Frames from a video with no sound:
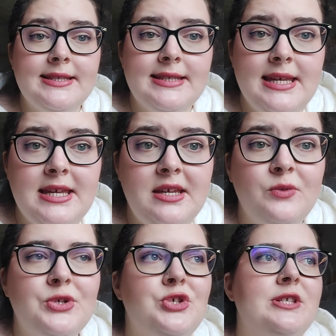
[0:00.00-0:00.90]
thing,
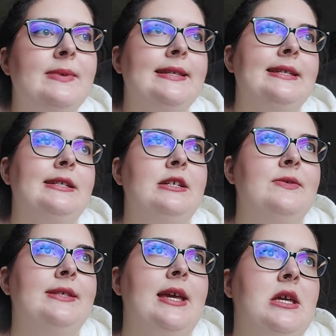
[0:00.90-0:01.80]
which is basically you
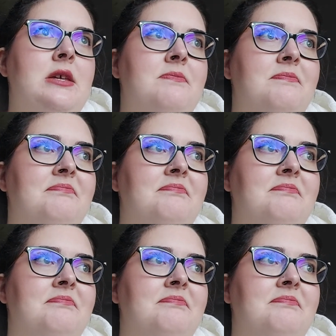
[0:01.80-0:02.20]
say,